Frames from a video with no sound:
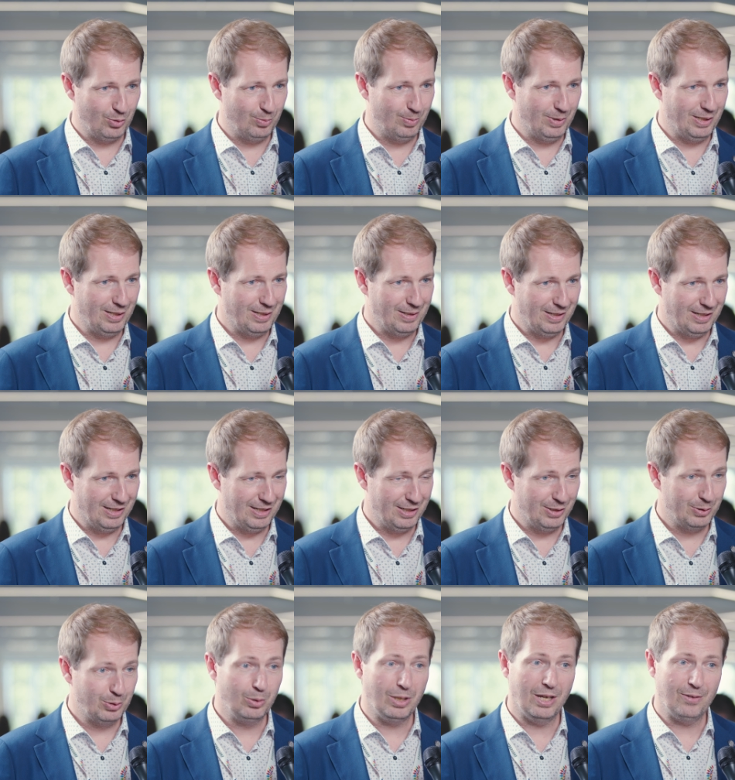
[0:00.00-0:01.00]
would be
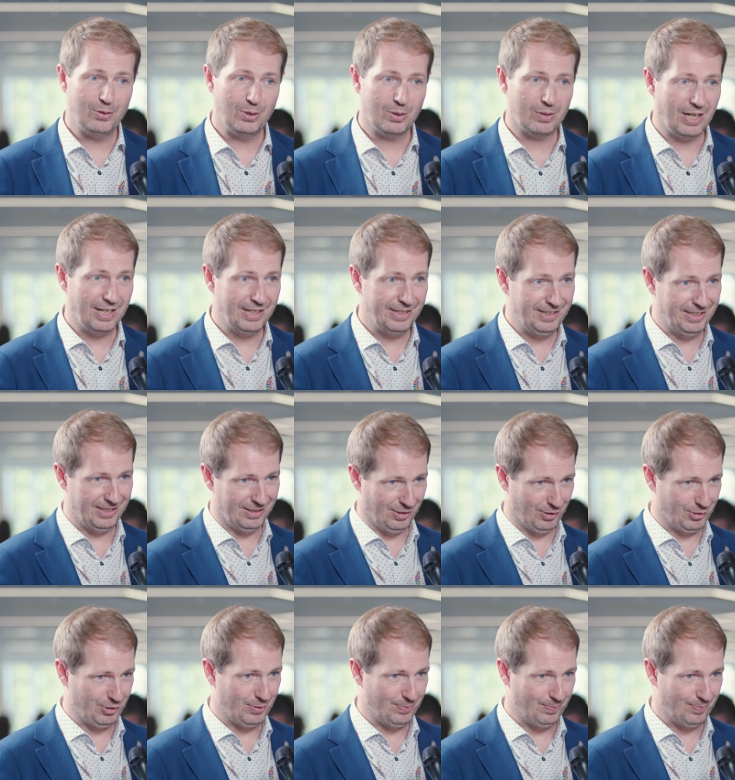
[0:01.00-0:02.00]
uh, do have your
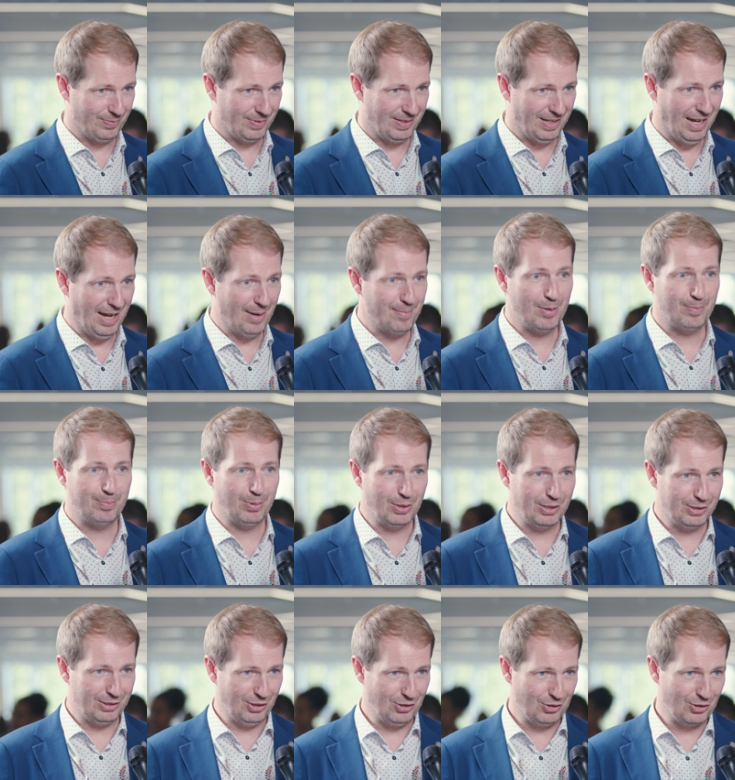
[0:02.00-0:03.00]
ideals. I'm a
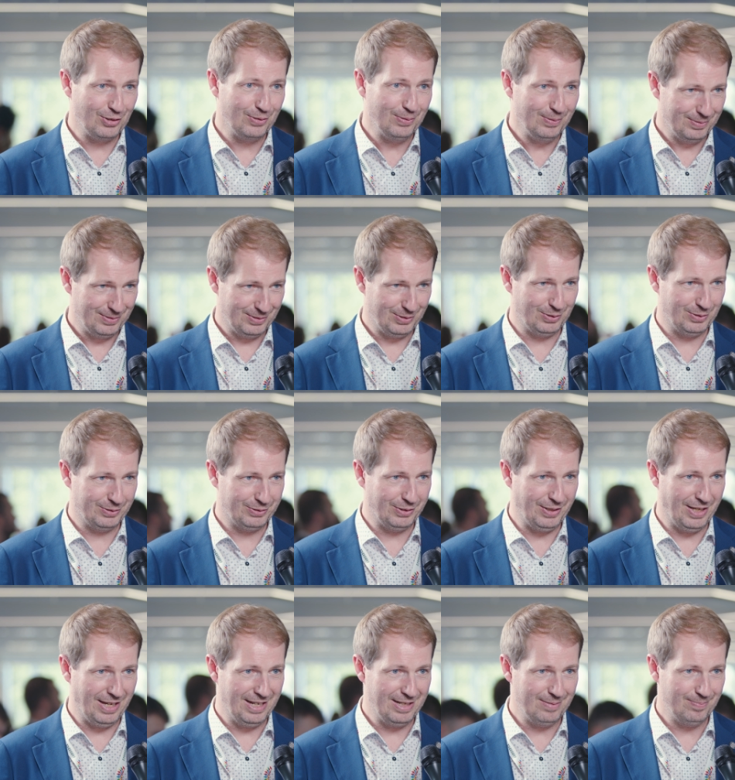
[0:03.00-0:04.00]
politician
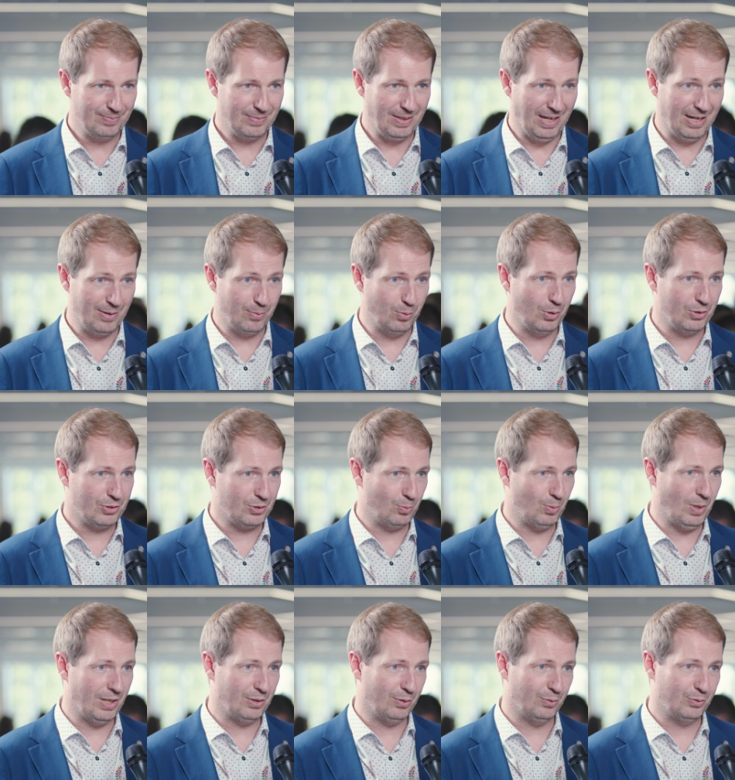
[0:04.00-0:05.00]
today. I was
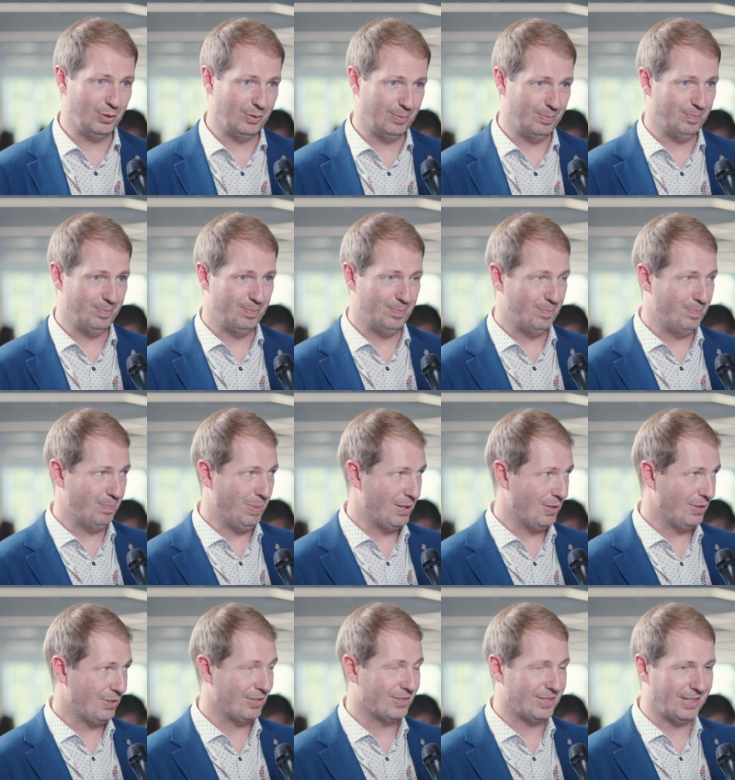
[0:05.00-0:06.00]
one of the
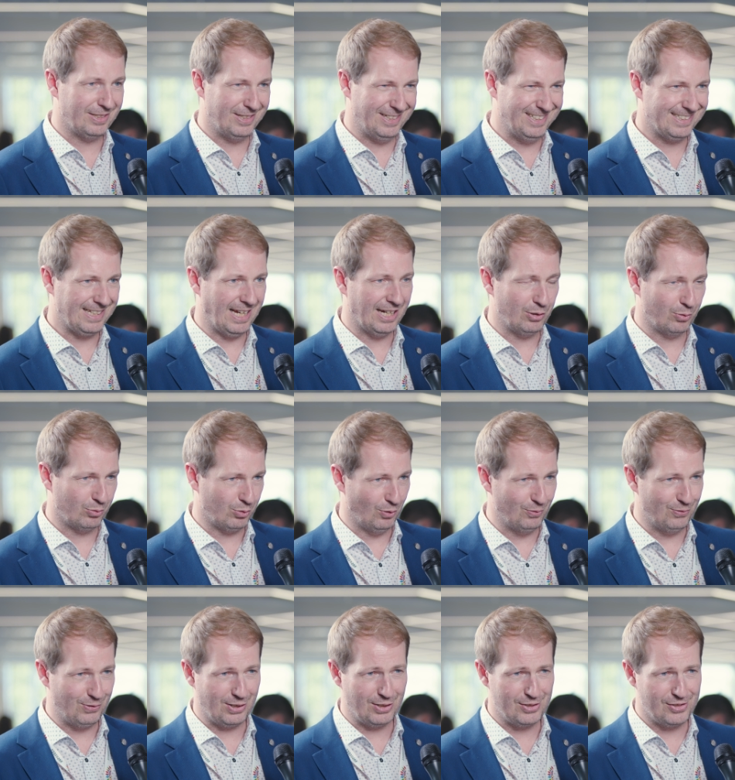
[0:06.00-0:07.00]
persons at this kind of
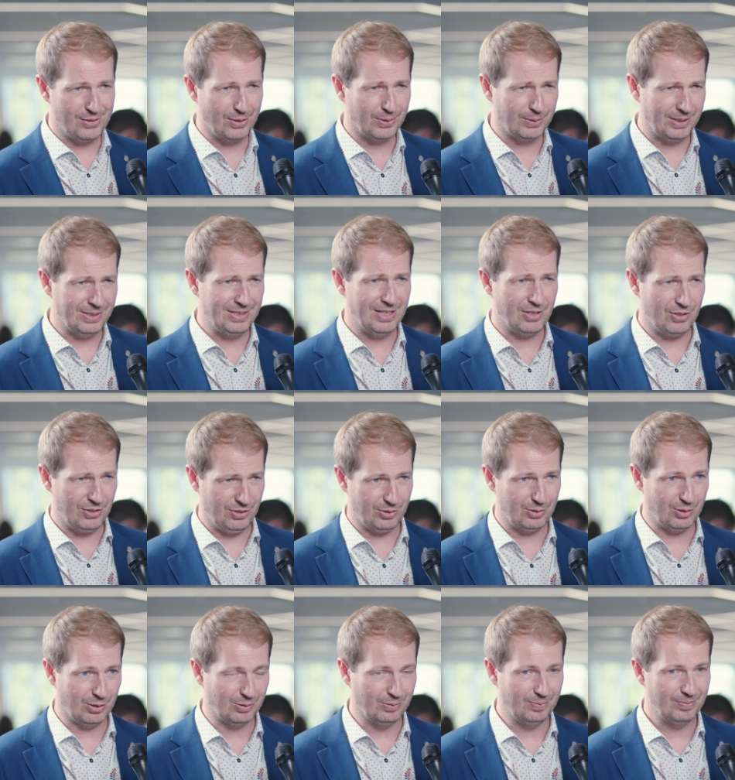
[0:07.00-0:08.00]
conference 13 years
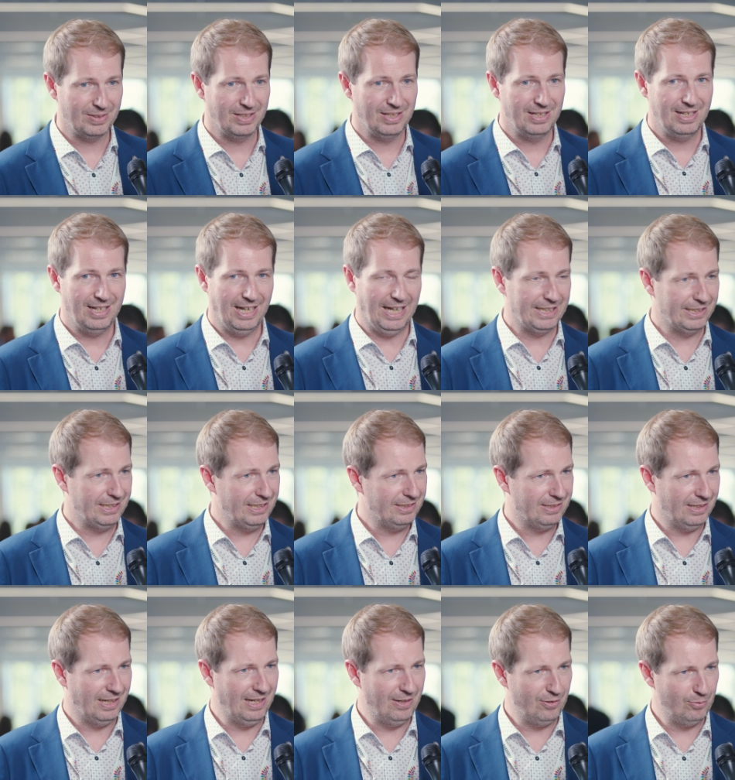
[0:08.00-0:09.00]
ago. I
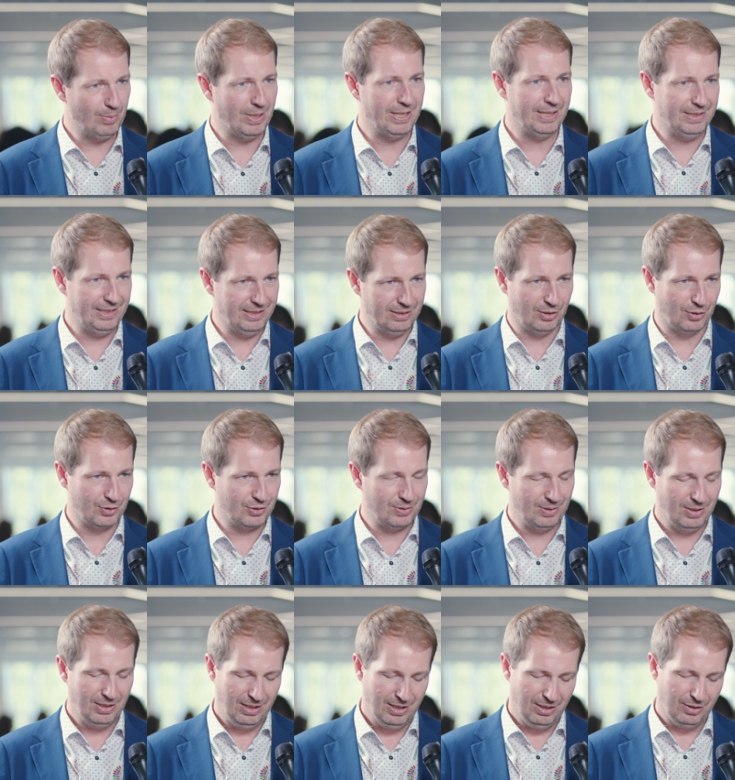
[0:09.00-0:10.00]
did have my ideals.
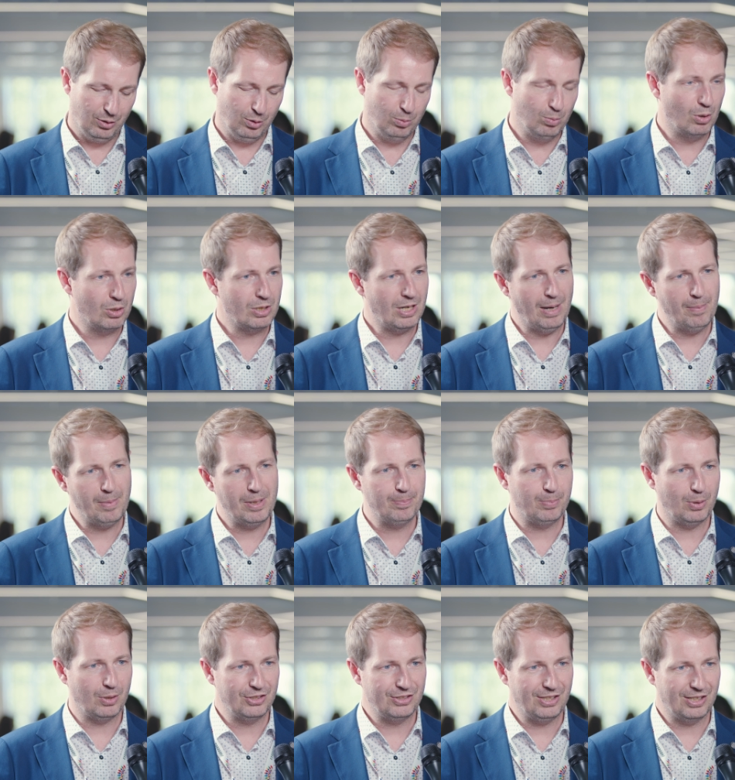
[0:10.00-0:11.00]
The more I'm in
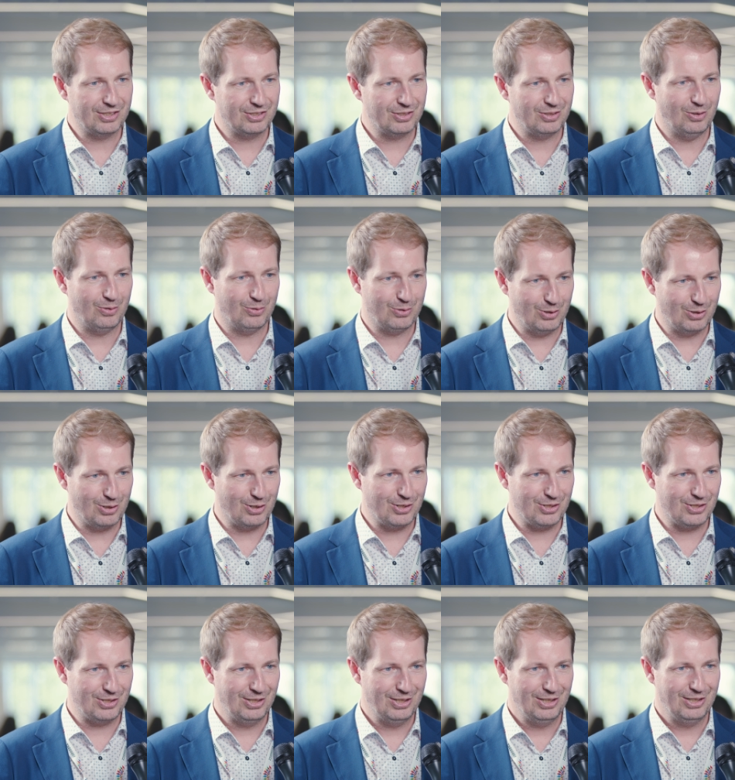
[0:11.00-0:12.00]
politics, of
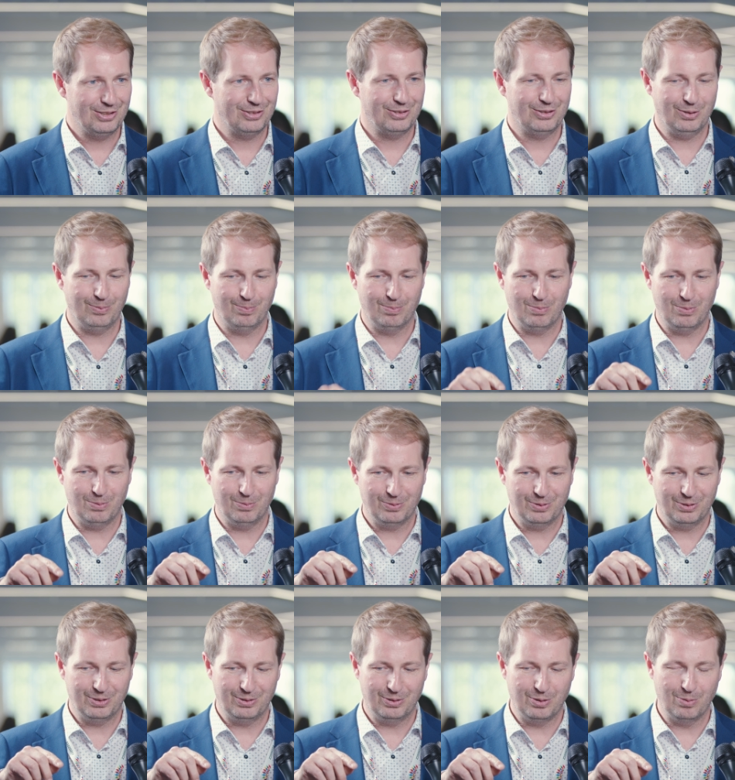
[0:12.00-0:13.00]
course, the
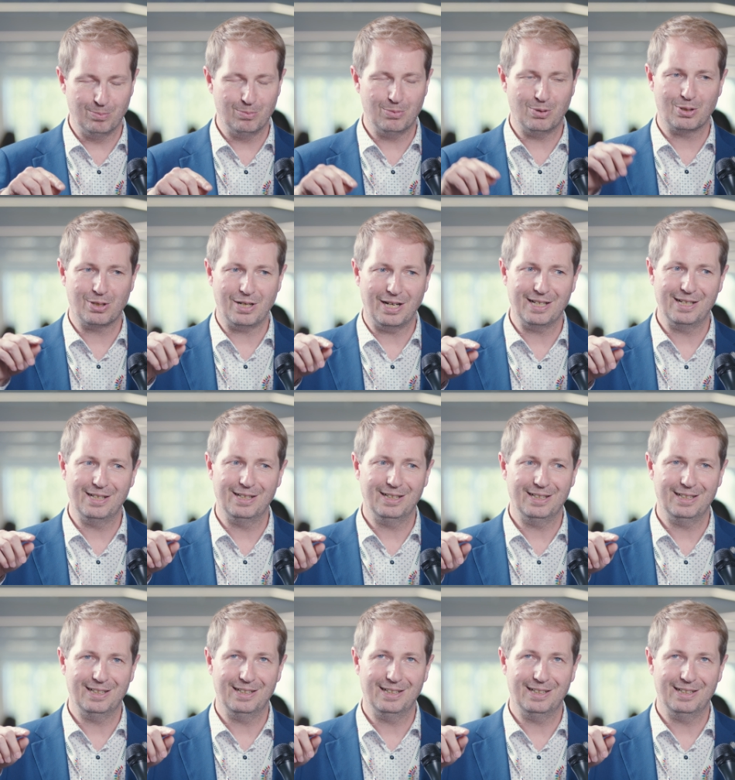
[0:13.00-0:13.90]
the more I